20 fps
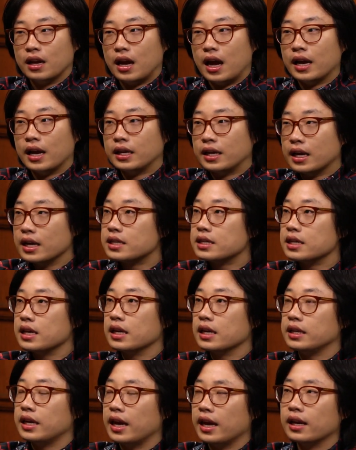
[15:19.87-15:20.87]
I guess yeah,
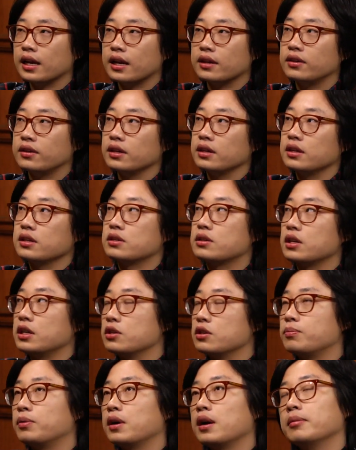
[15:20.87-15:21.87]
Yang. I think is
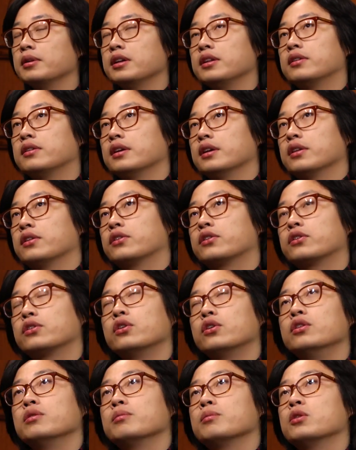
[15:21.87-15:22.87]
is probably the
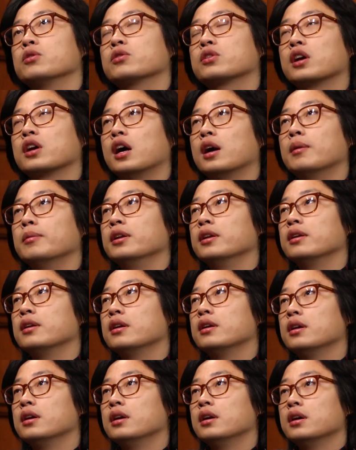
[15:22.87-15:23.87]
third most common
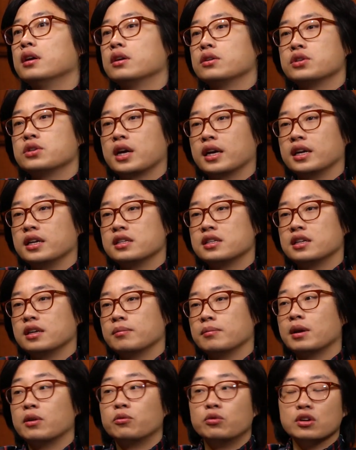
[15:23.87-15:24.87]
Chinese name.
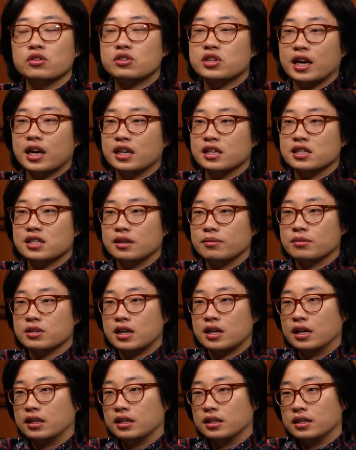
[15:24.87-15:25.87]
My real Chinese name is
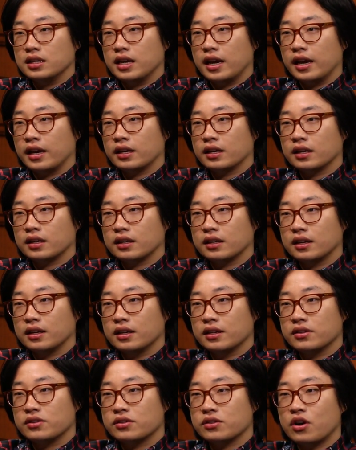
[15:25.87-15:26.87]
not Yang.
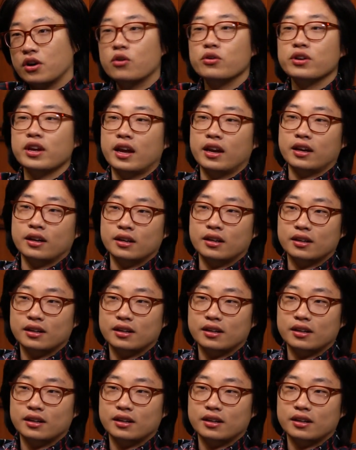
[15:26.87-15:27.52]
It's Ouyang.